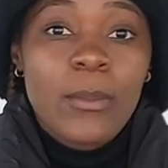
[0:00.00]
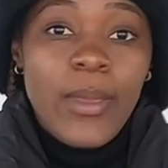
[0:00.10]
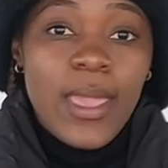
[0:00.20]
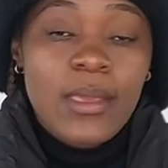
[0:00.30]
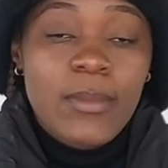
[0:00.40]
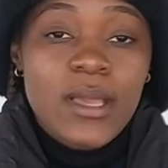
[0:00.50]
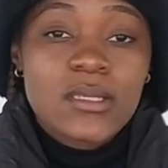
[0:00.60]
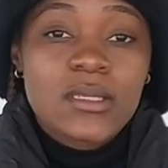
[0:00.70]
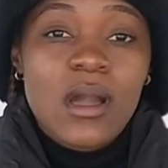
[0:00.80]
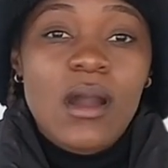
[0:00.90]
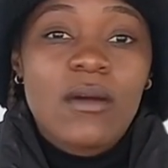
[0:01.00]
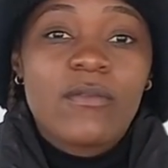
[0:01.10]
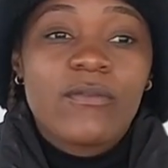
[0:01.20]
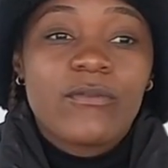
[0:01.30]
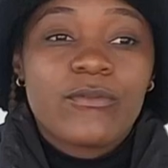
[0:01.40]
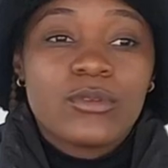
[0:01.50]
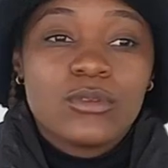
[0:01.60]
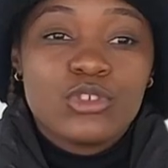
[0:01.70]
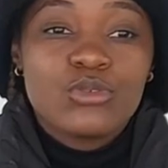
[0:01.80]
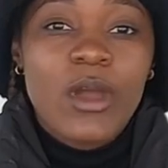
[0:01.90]
pick my stuff,
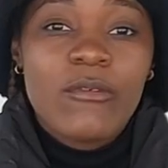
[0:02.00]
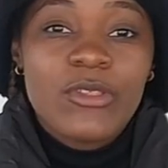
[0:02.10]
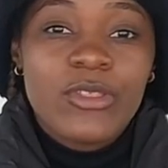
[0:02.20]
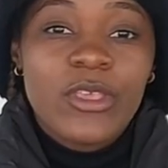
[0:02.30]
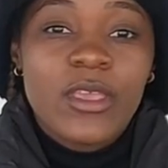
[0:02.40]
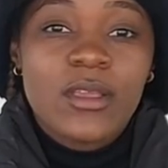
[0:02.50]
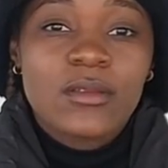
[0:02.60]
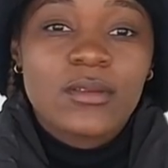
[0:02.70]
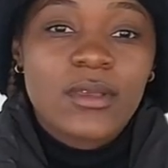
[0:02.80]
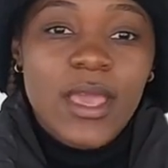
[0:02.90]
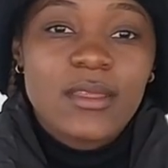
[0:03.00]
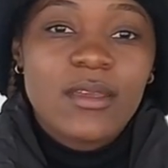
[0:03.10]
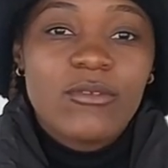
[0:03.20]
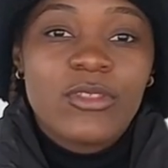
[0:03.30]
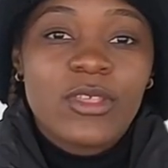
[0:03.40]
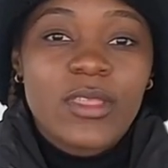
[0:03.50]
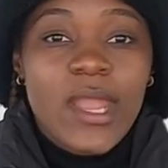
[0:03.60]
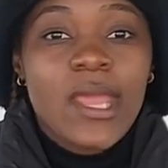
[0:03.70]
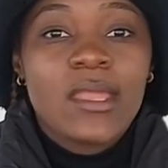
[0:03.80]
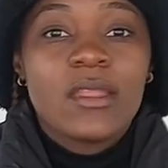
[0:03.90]
do everything, get everything that
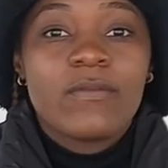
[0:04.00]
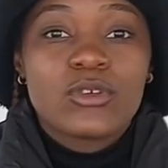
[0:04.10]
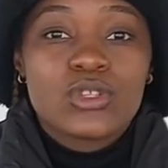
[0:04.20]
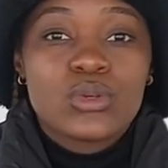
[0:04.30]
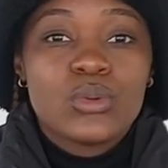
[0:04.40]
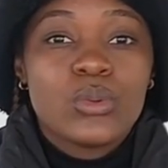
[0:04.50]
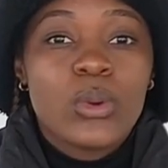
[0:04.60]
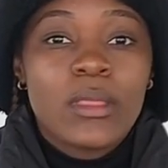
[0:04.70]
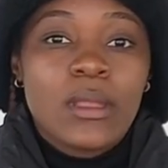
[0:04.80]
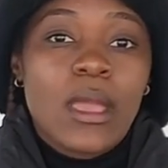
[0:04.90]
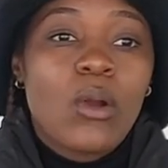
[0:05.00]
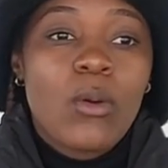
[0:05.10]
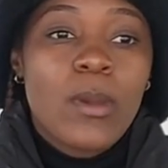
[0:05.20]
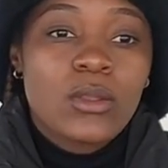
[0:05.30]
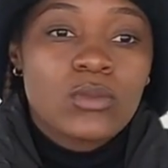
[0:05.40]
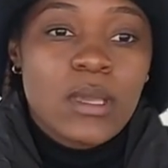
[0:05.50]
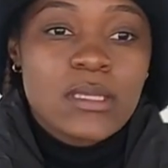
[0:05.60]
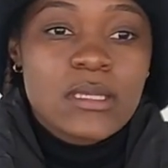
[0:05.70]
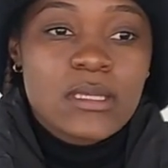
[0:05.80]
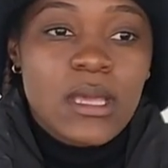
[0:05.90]
I need for school, and then I go back to my
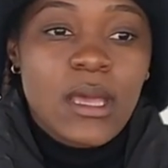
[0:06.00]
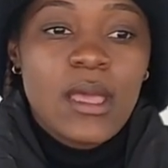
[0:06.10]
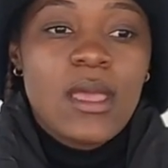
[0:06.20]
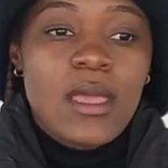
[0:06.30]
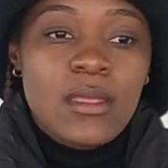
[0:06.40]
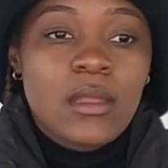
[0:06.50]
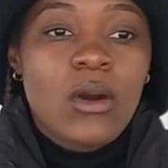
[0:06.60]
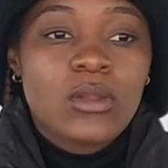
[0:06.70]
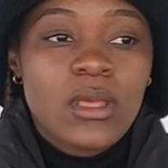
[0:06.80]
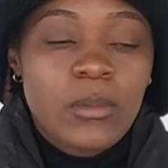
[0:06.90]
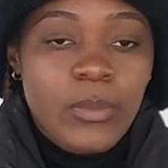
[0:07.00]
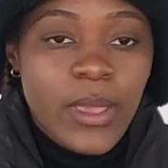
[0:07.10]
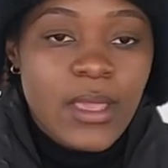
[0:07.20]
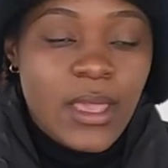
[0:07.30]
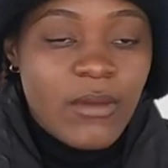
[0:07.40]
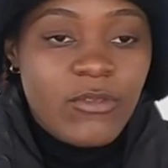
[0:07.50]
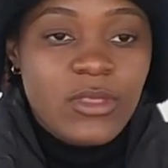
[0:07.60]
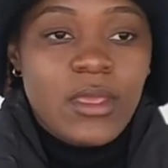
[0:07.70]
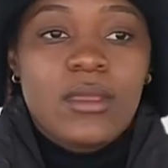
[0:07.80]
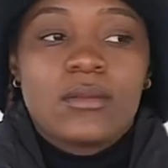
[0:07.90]
sister, and then I would then pick
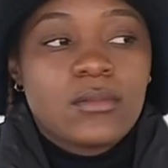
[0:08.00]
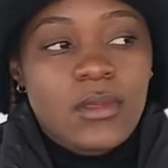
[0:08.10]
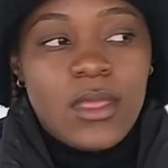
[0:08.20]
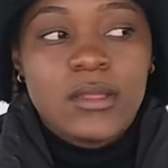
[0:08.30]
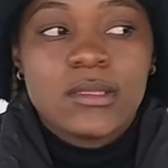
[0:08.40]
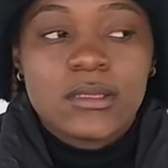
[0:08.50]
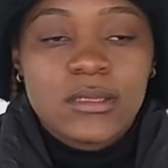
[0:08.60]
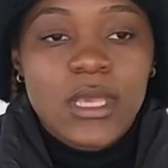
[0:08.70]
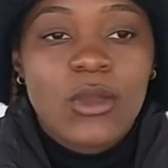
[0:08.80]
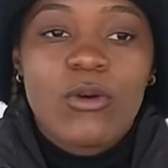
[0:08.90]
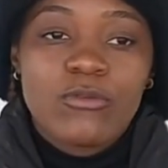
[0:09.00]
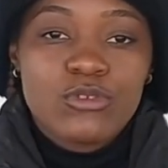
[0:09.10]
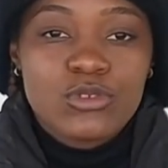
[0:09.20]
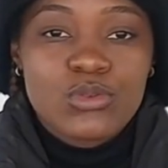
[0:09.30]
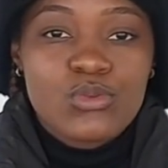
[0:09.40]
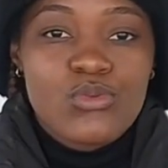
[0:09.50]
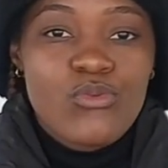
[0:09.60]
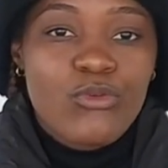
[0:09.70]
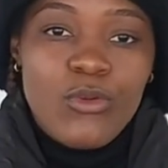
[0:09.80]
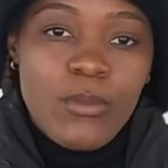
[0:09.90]
everything and take off to school
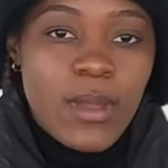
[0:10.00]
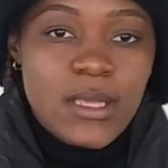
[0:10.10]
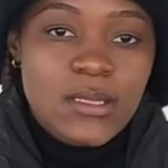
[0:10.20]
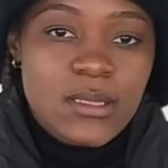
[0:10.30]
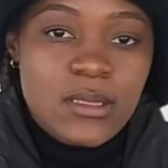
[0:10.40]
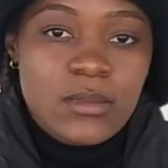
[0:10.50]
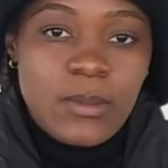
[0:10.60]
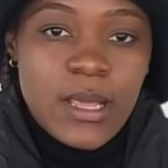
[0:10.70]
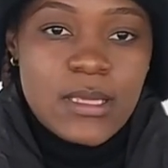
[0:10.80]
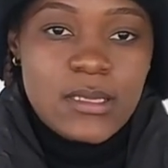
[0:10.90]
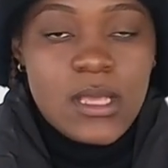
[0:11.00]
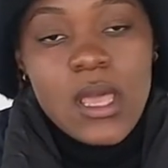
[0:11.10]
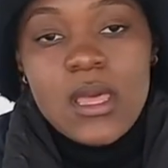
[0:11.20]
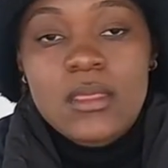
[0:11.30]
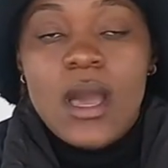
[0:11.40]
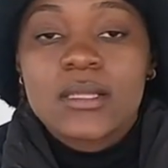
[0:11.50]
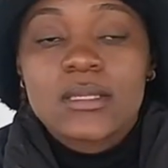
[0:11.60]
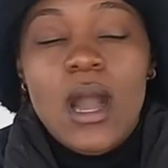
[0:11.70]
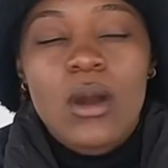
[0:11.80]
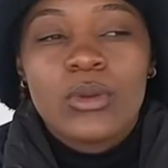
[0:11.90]
from my sister's place.
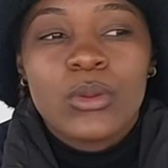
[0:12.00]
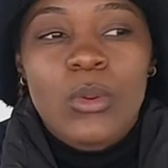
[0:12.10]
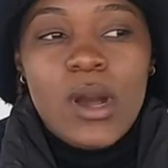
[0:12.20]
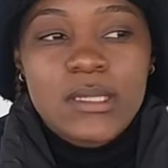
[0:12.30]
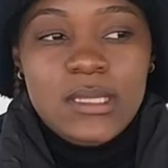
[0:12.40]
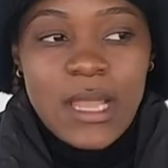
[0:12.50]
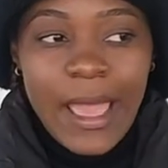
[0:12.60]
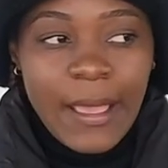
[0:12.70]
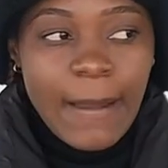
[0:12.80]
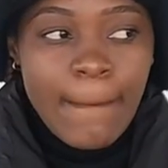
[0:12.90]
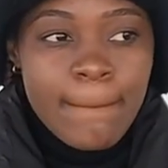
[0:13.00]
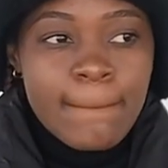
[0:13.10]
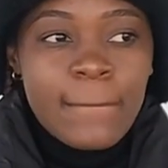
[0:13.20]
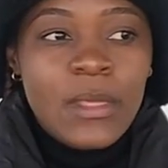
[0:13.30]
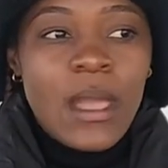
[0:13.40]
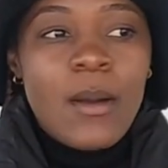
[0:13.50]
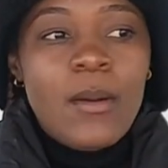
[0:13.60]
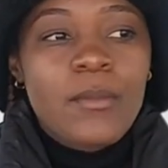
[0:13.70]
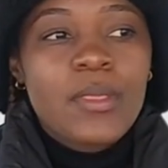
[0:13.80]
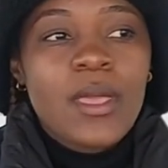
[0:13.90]
That's how it was like.
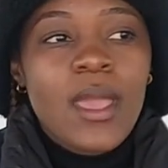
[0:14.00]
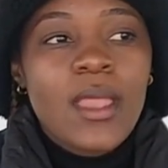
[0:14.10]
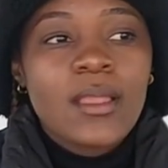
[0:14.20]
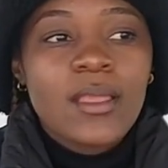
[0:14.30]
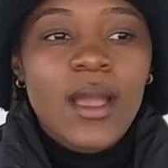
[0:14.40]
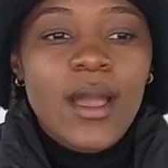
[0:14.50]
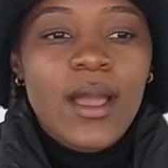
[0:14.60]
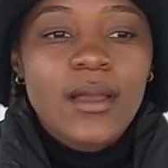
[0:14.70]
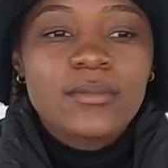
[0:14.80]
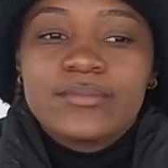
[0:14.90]
But then, yeah,